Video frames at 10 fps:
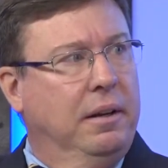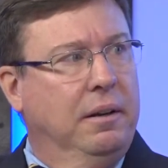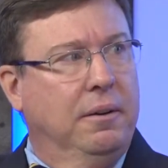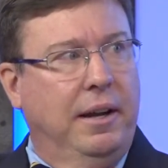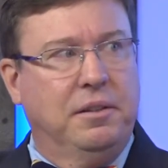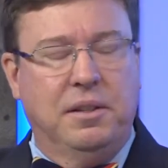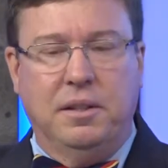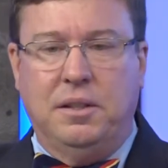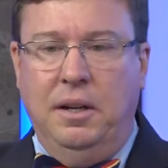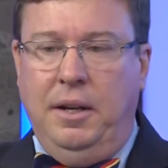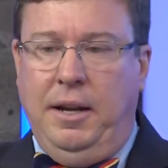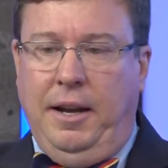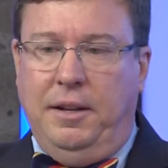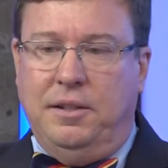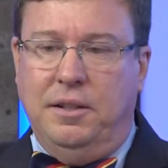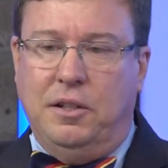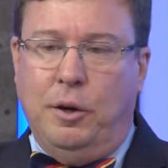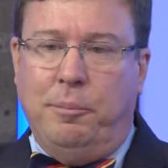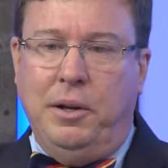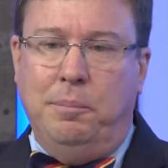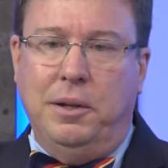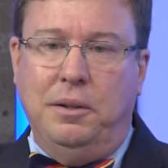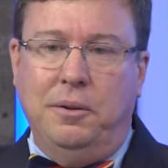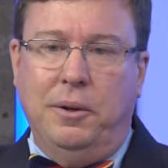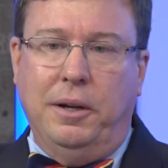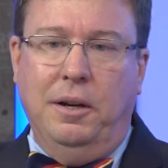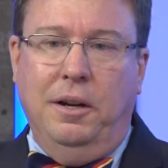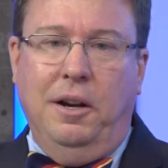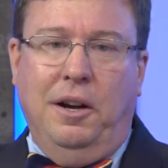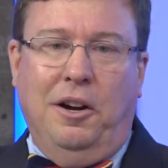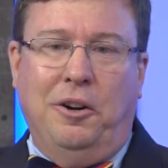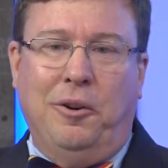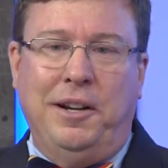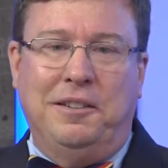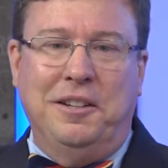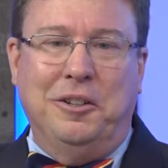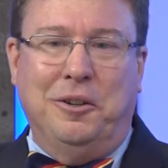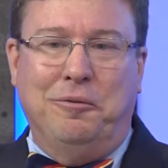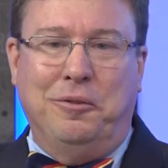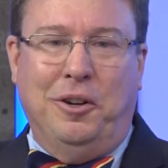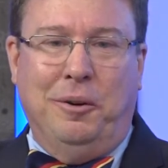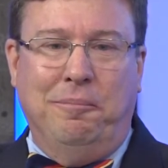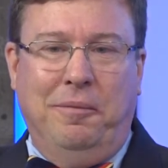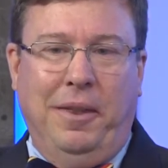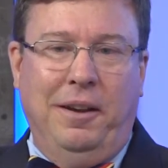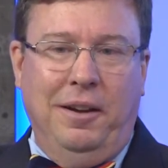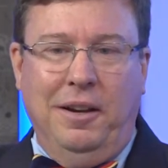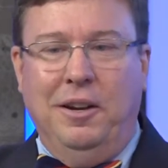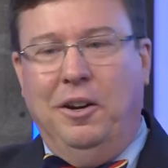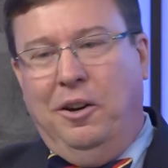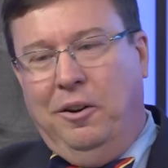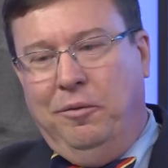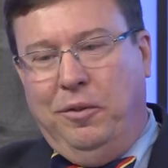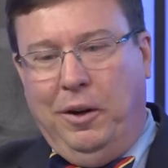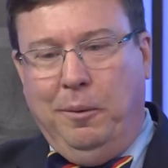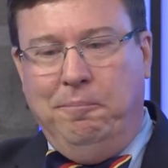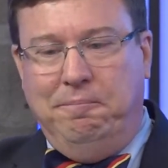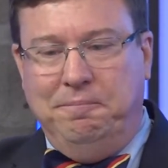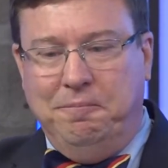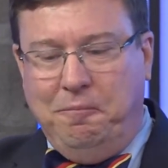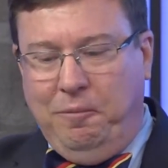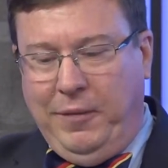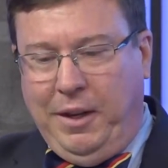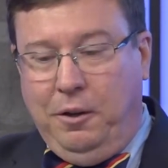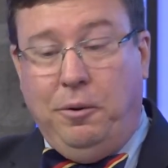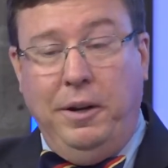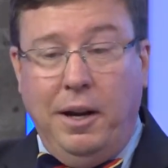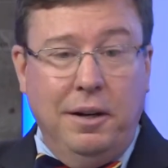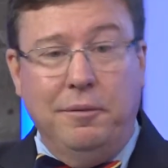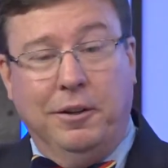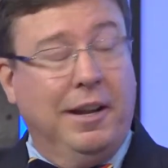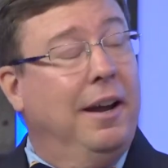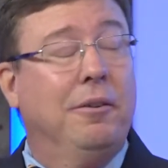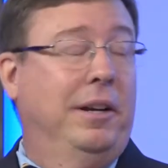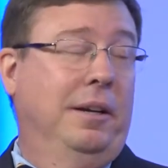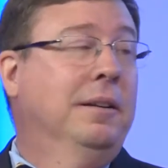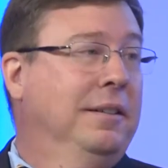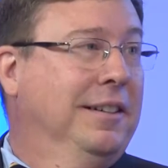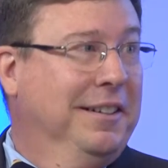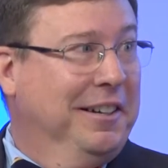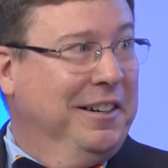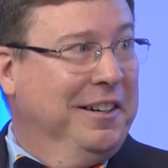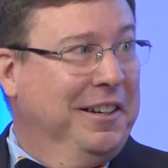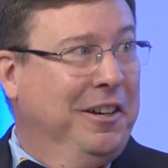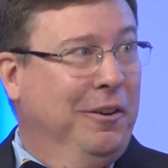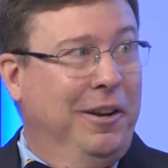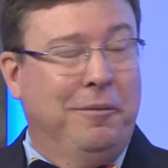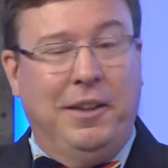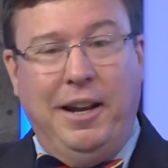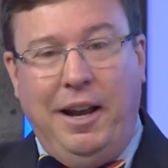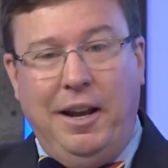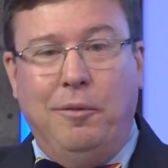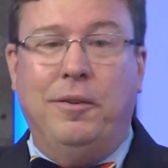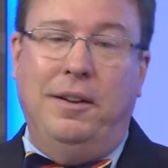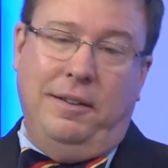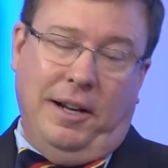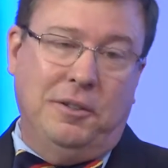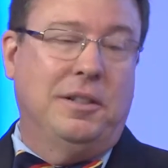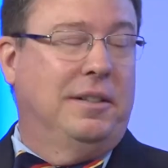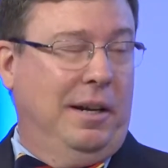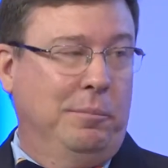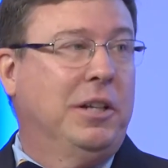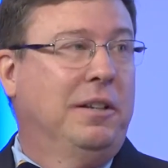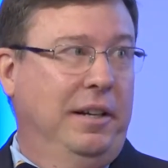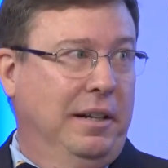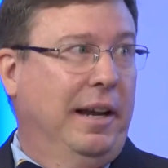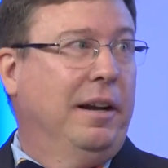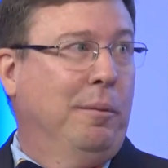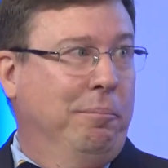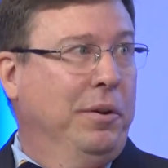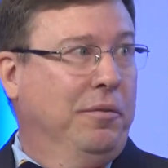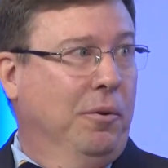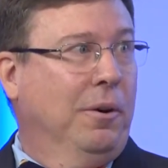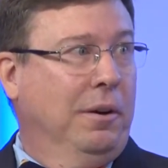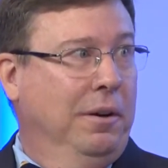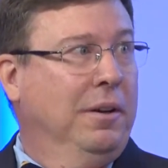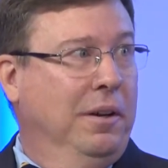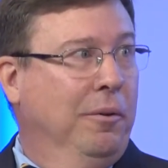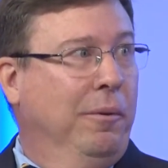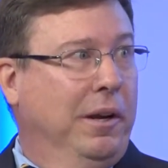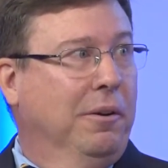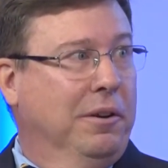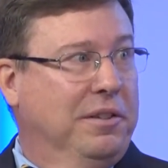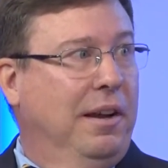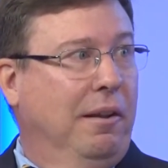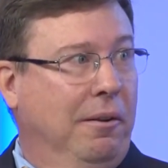Has this company been doing a great deal of creative accounting? If they have, now's the time to clean that up before we go to sell.